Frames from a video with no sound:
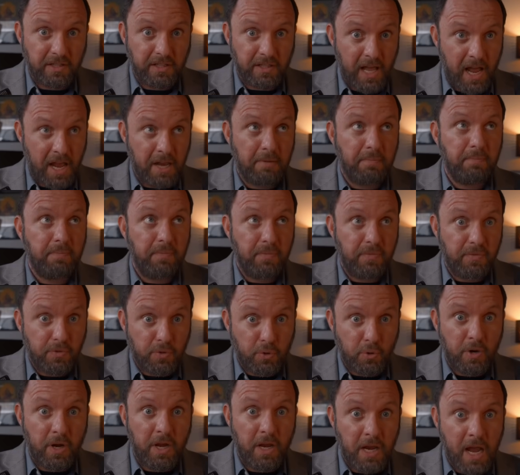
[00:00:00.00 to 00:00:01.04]
like
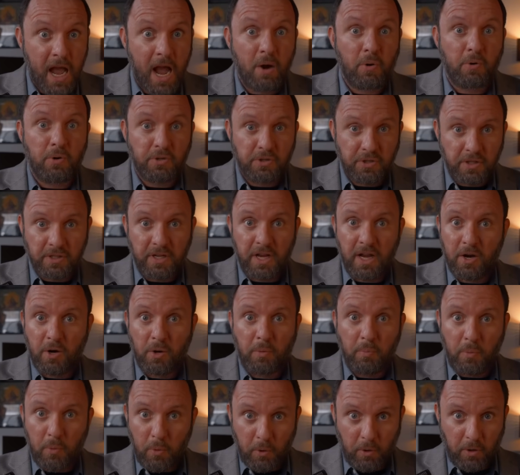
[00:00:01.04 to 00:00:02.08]
3 hours a day
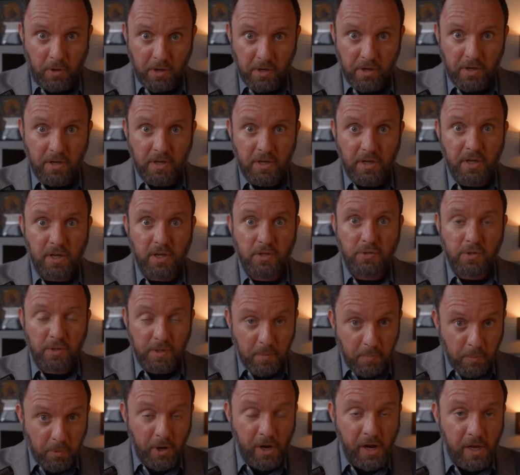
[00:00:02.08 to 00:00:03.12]
or more. So
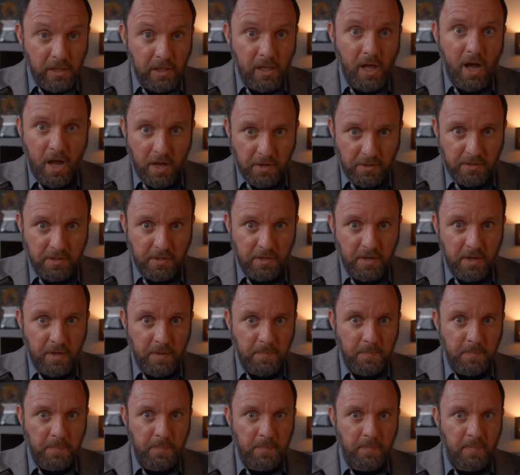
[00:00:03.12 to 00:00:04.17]
they pray a lot.
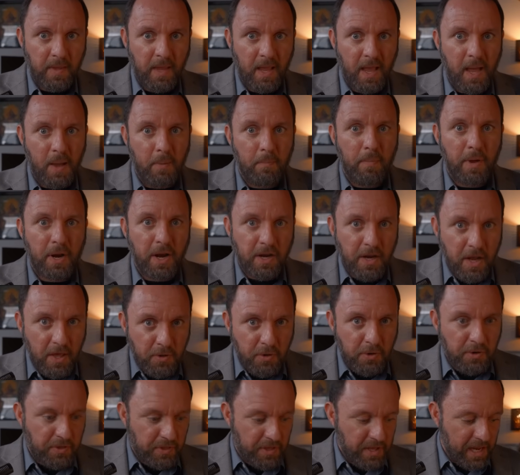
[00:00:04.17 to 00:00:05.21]
But
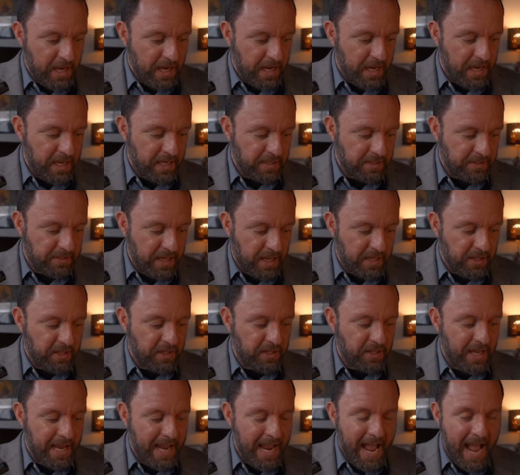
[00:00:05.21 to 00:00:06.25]
another thing is that
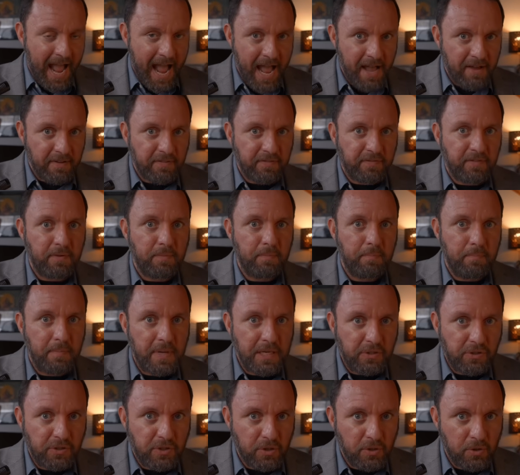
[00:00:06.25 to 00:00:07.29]
they have
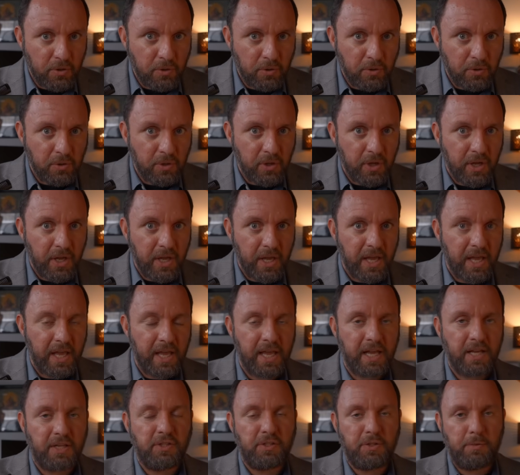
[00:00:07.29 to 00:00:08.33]
mystical
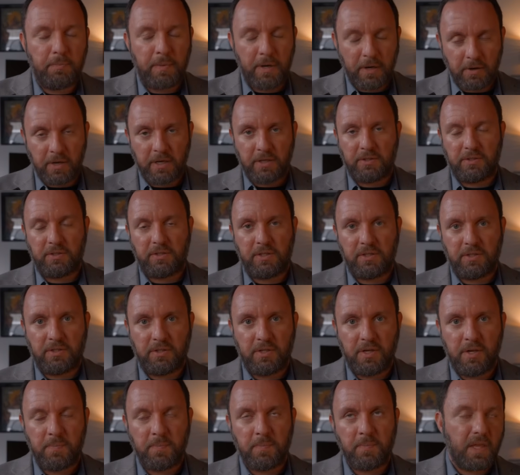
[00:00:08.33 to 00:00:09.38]

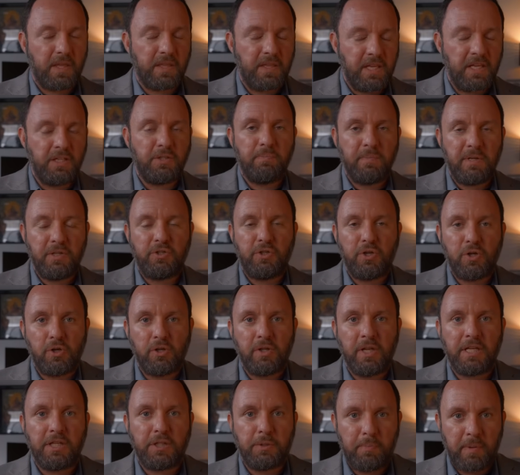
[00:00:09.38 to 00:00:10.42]
experiences. These
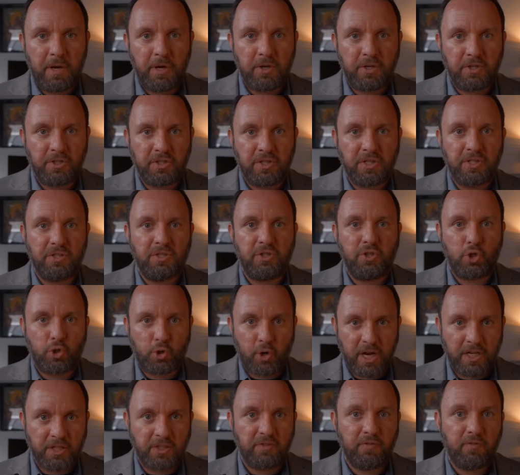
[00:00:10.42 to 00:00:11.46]
mystical experiences
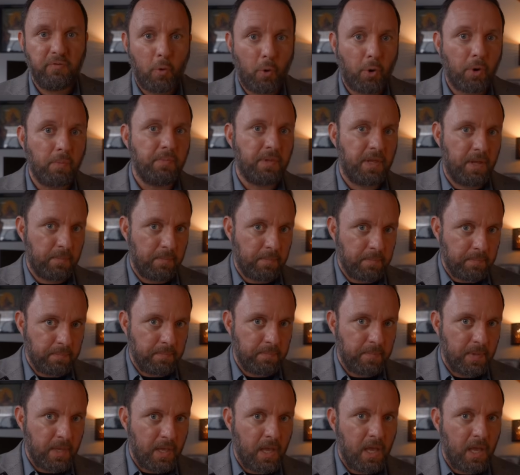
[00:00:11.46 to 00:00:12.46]
transform them.